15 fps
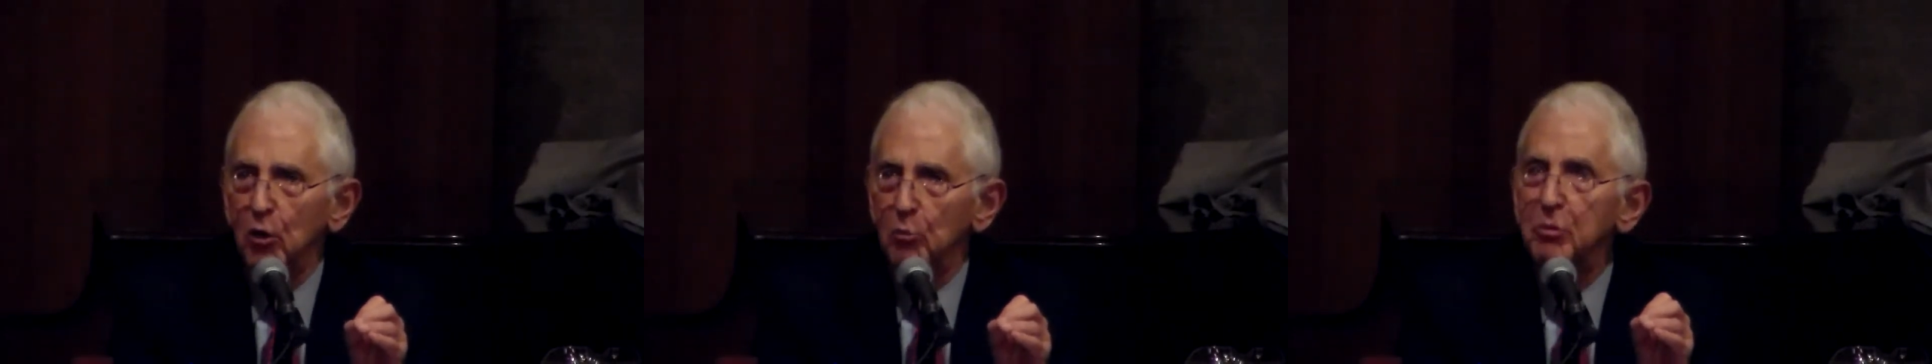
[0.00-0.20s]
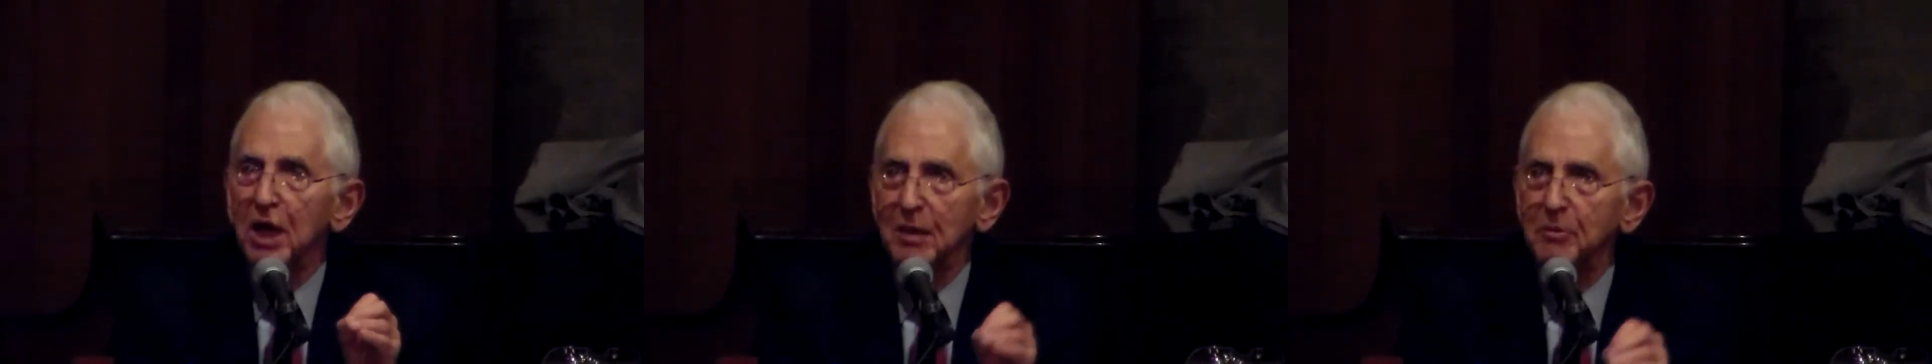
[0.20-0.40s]

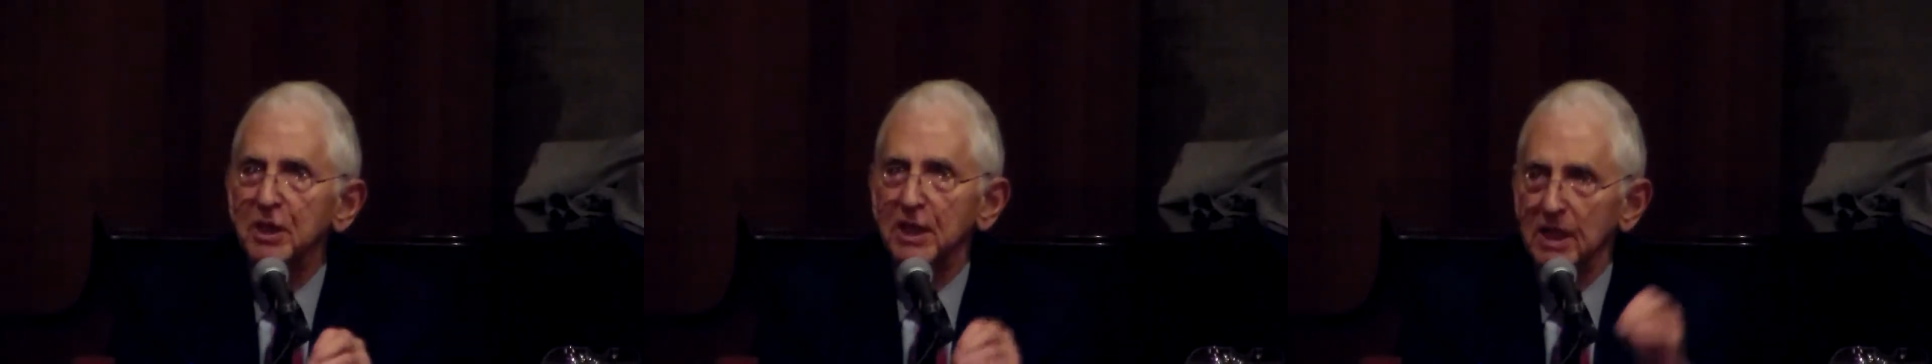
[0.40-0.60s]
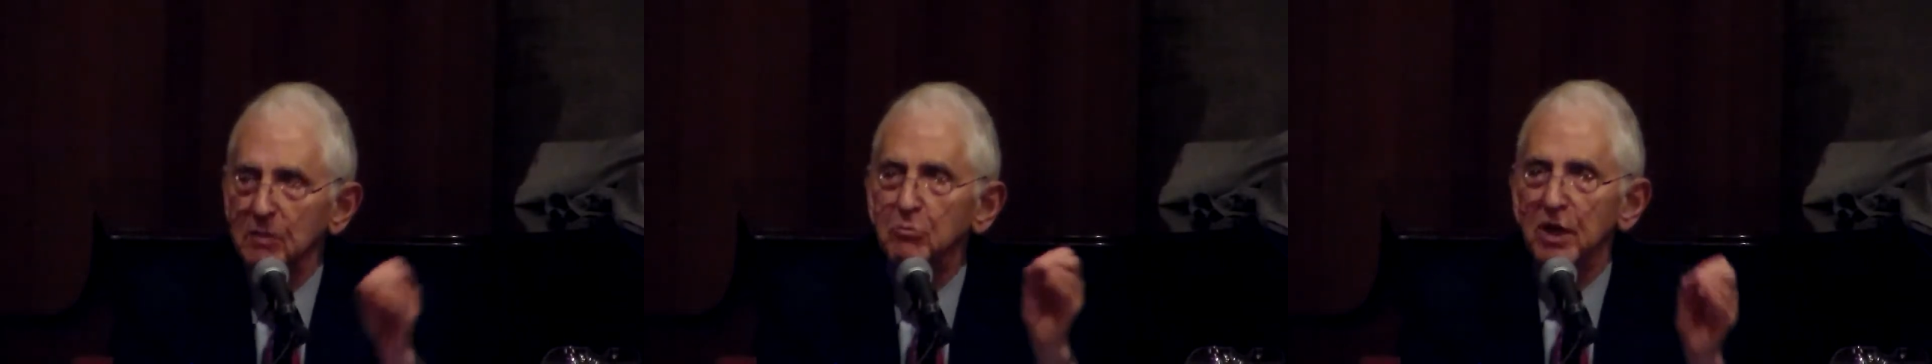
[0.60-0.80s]

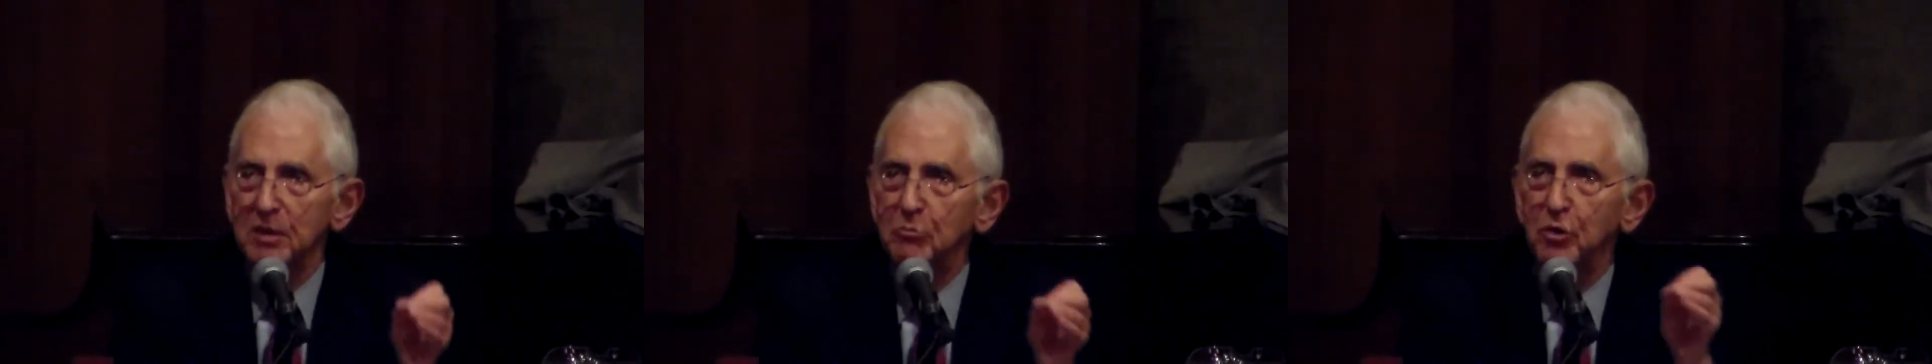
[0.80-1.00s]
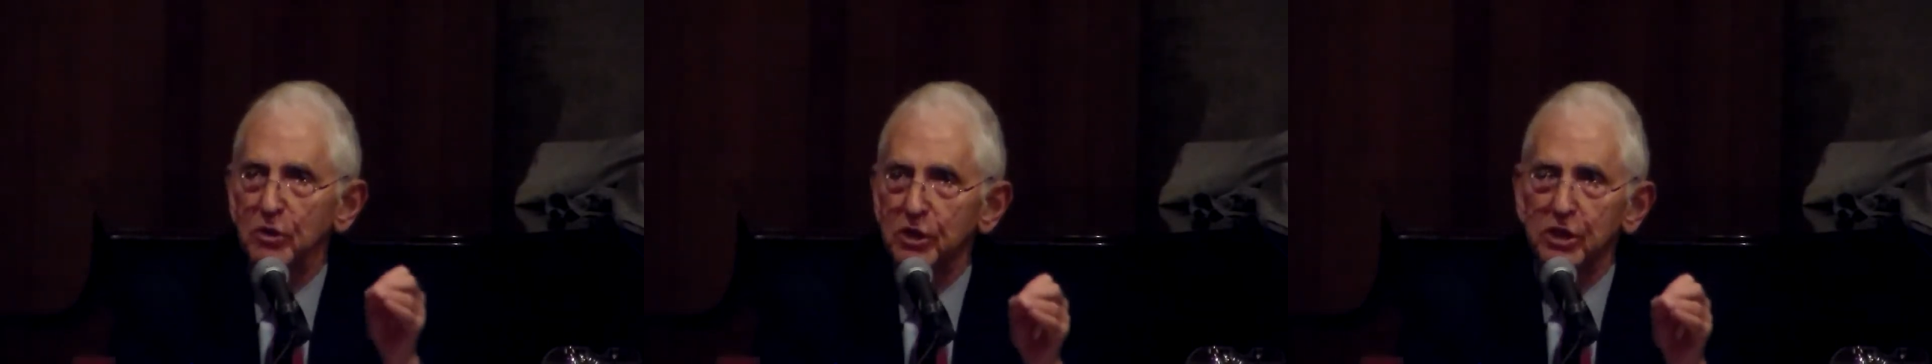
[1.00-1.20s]
Obama and
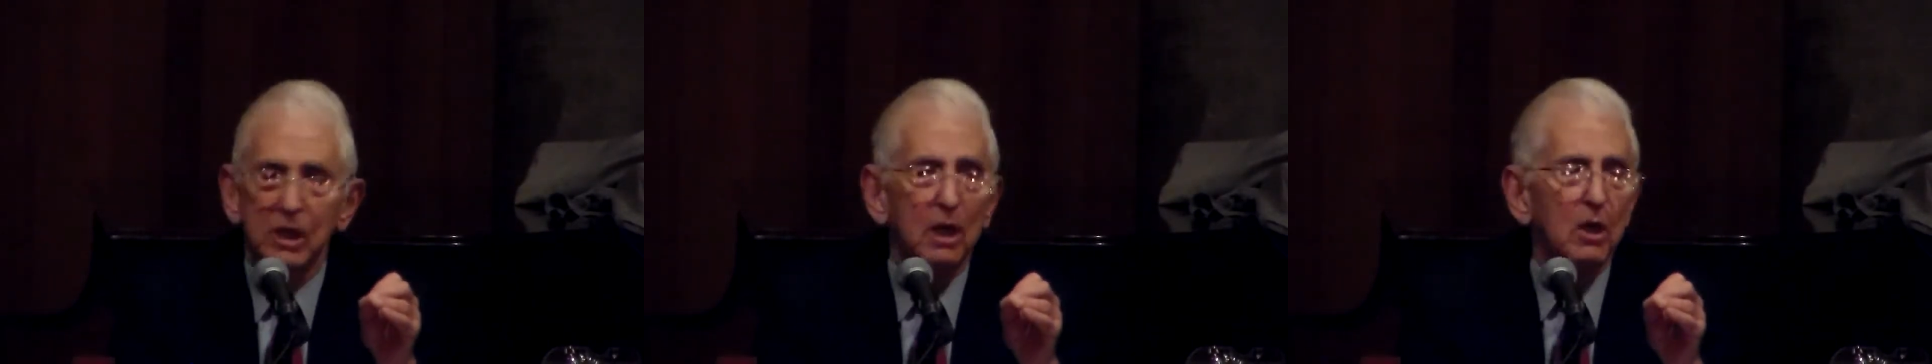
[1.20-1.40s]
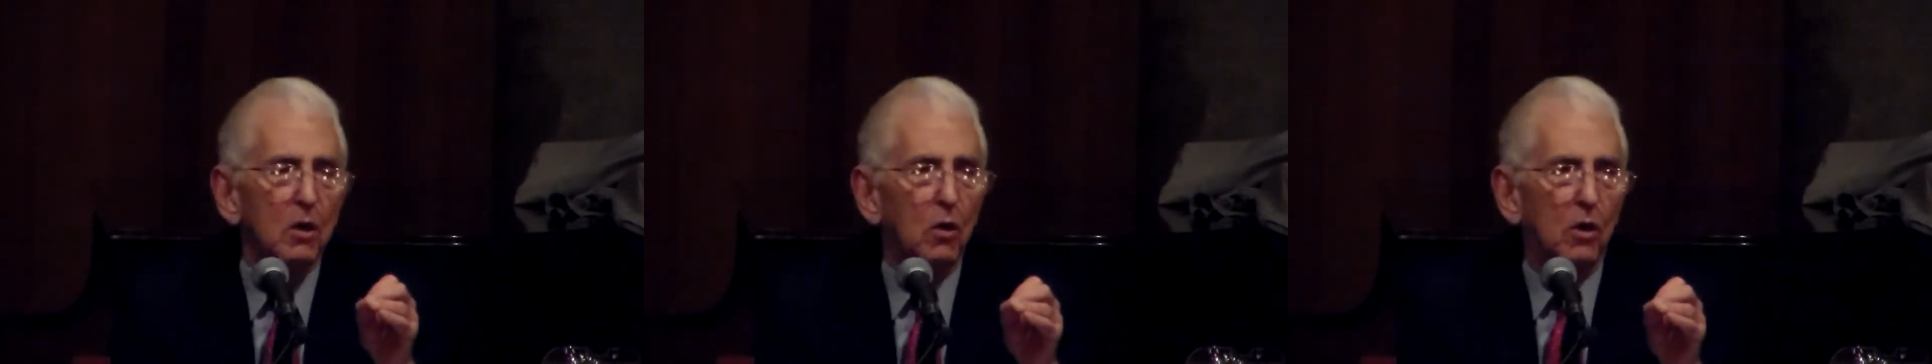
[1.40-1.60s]
by Bush
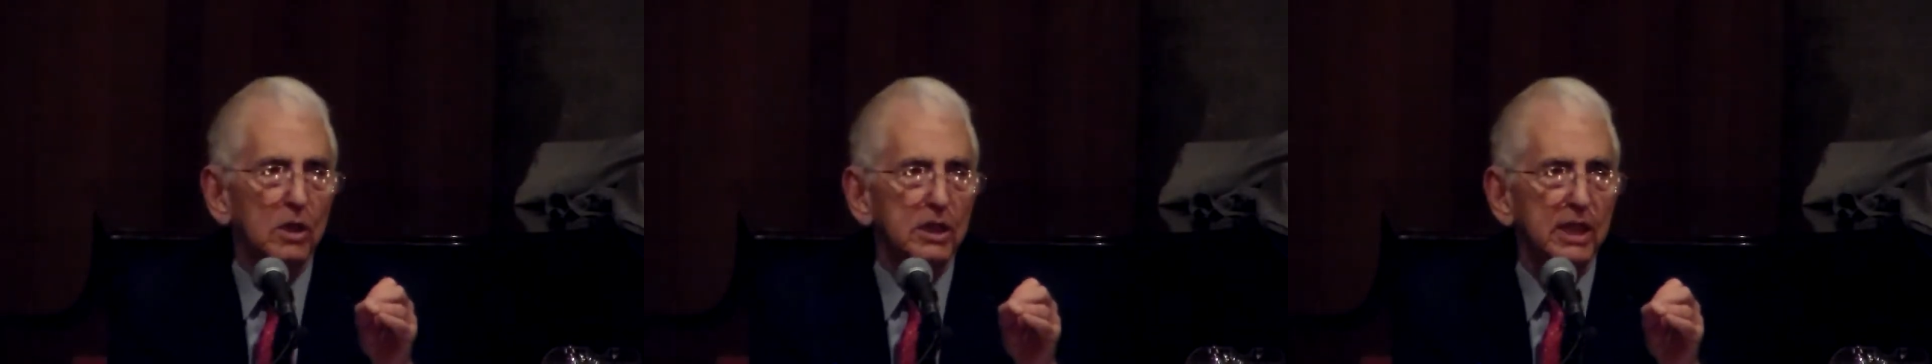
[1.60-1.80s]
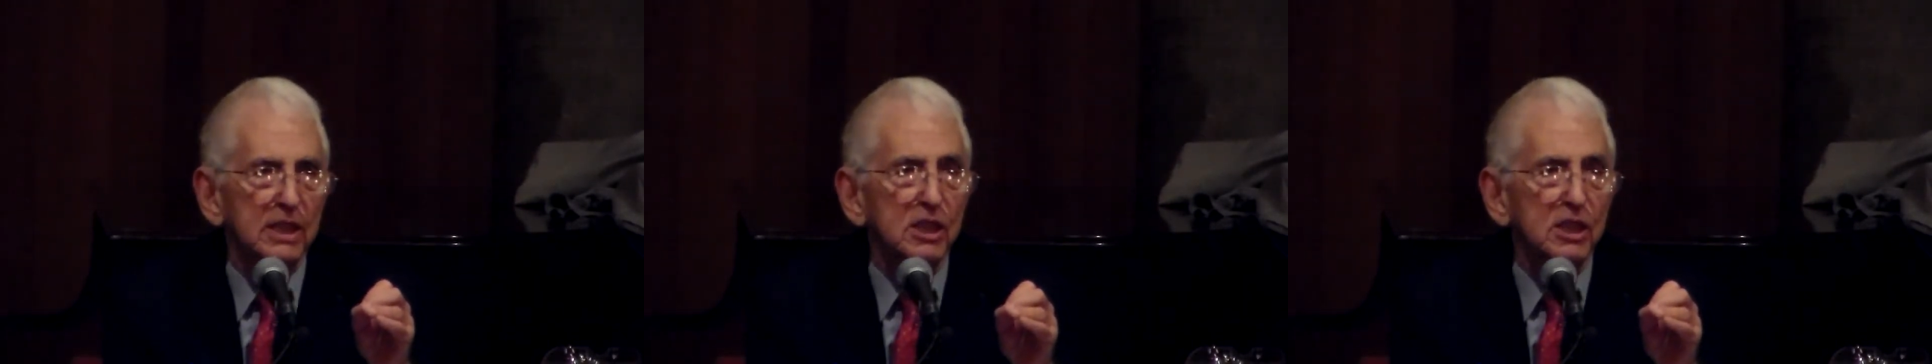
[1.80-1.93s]
on